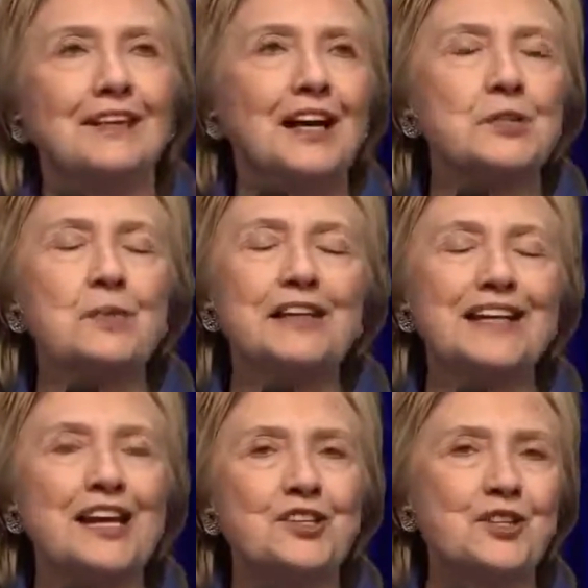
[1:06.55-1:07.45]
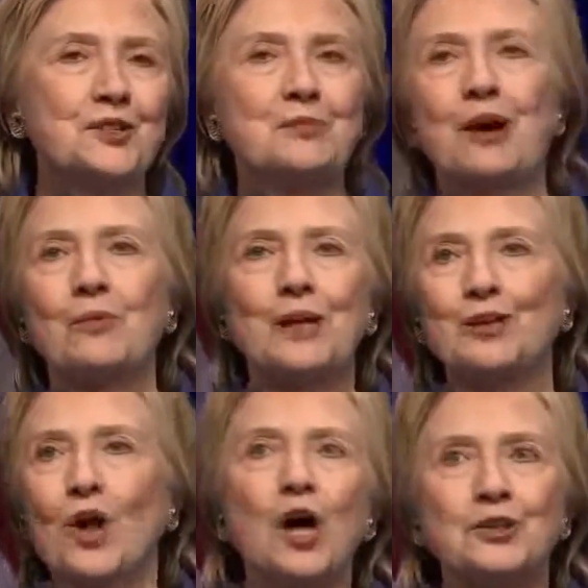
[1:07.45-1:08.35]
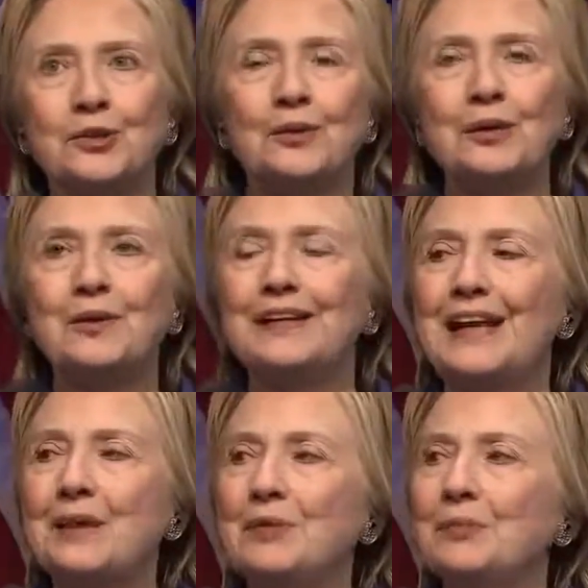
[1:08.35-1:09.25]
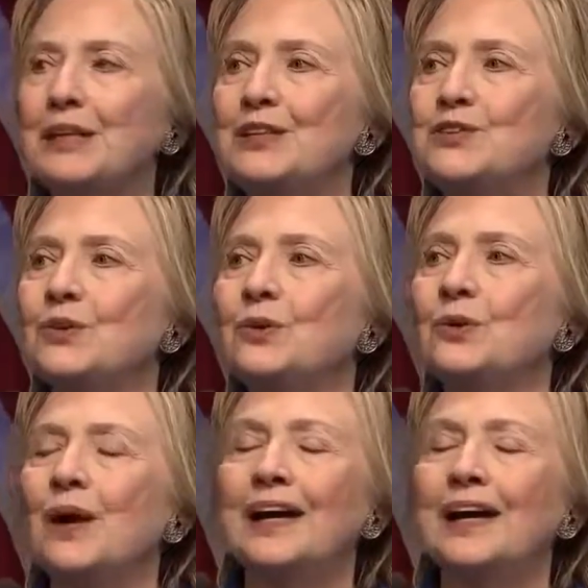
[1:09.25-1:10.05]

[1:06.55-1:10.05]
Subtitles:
expectations about what a law degree would enable me to do.